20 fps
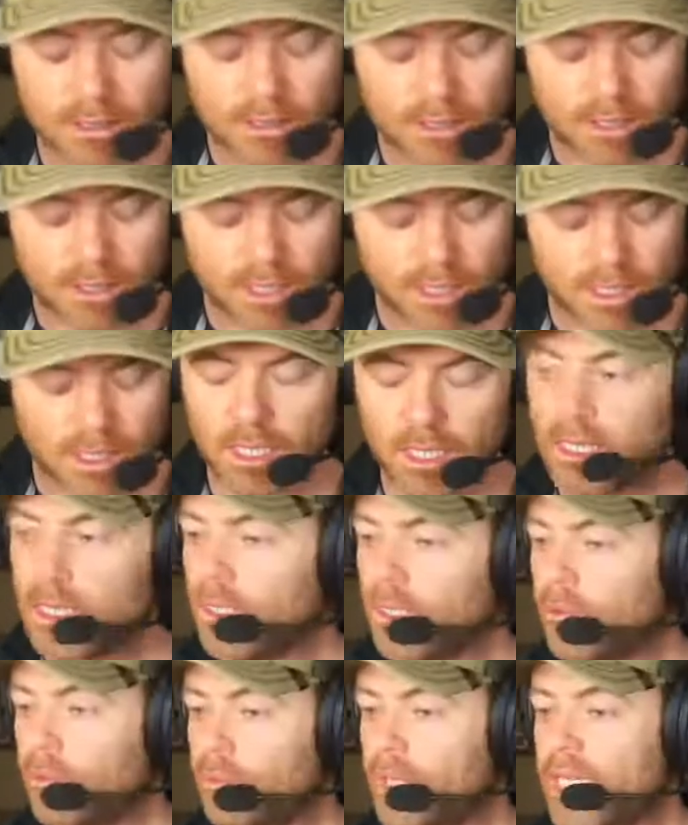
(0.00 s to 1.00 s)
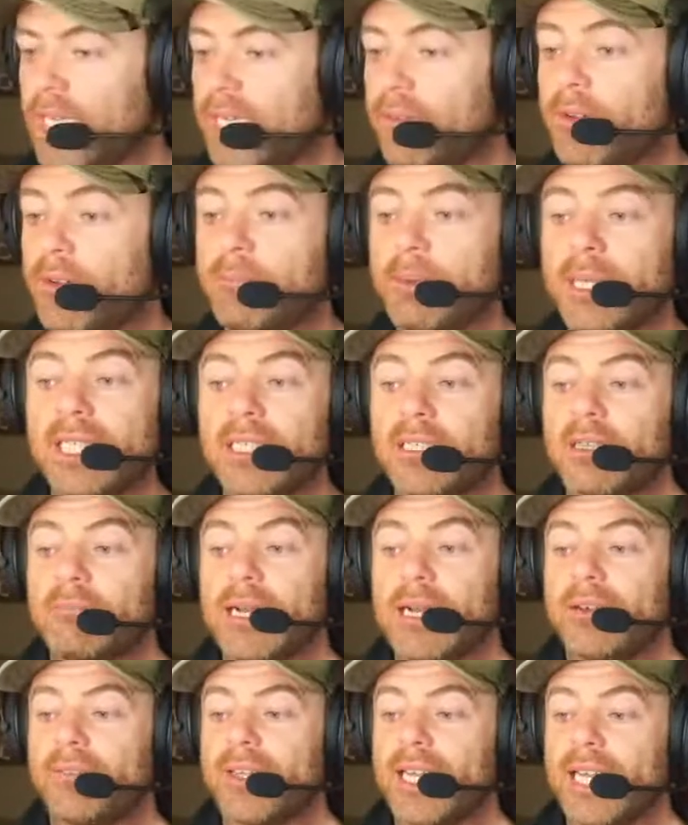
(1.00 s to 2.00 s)
have opinion
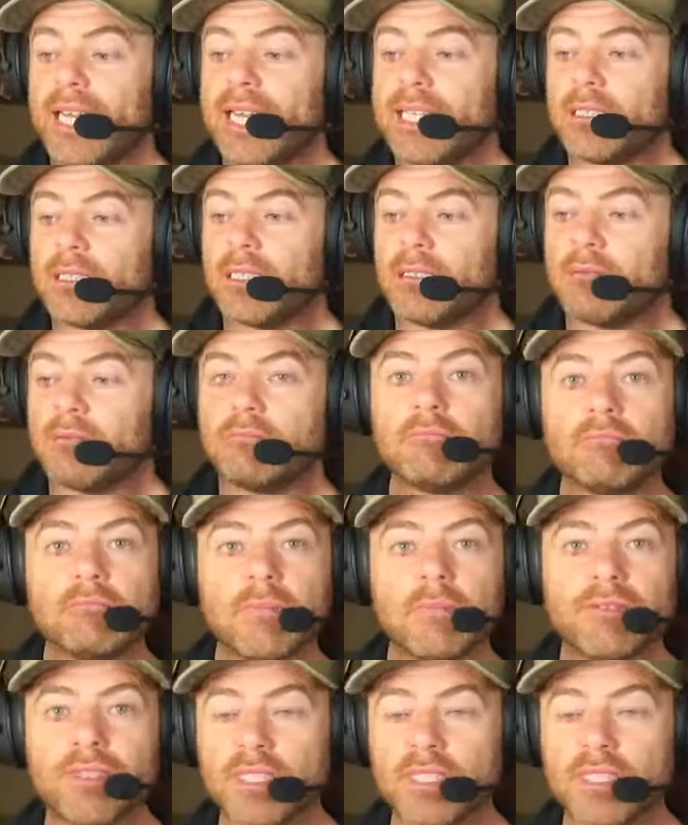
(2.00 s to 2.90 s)
about that later, if it's